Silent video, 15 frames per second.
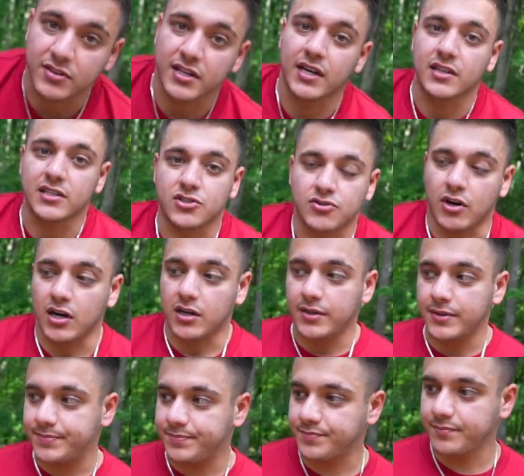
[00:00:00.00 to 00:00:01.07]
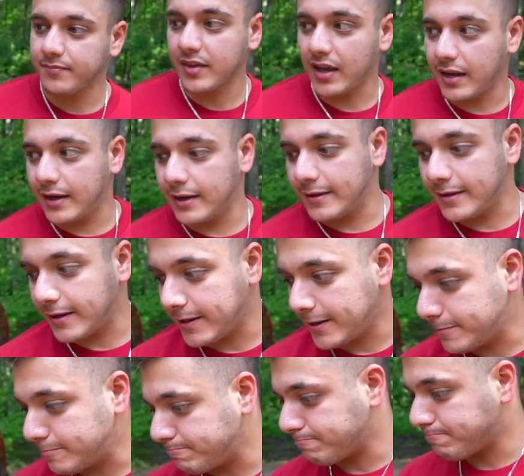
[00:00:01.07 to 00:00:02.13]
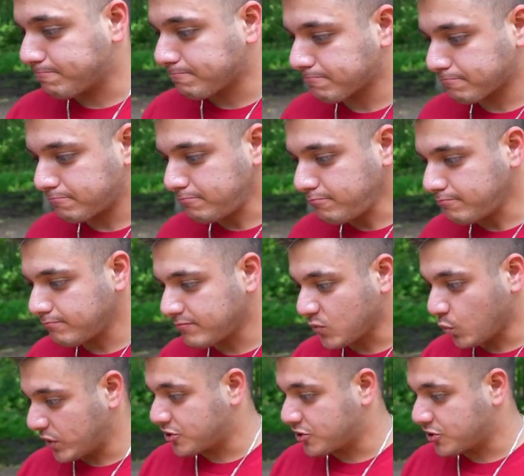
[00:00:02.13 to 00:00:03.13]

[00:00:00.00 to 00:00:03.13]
thing on this truck, and we